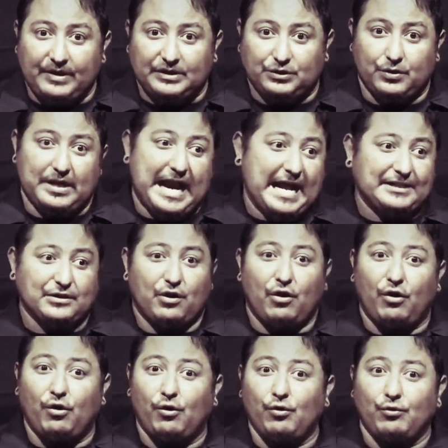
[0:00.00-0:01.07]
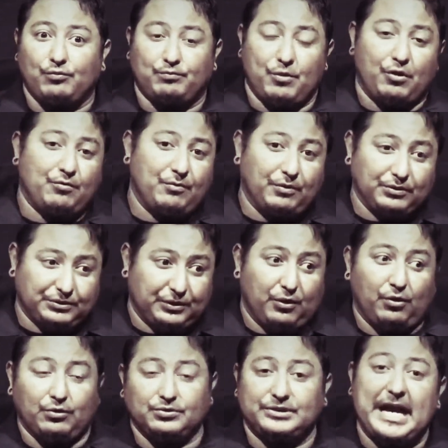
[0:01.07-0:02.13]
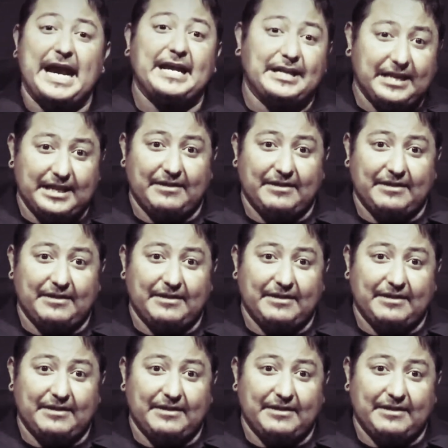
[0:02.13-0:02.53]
So it adds almost a whole day to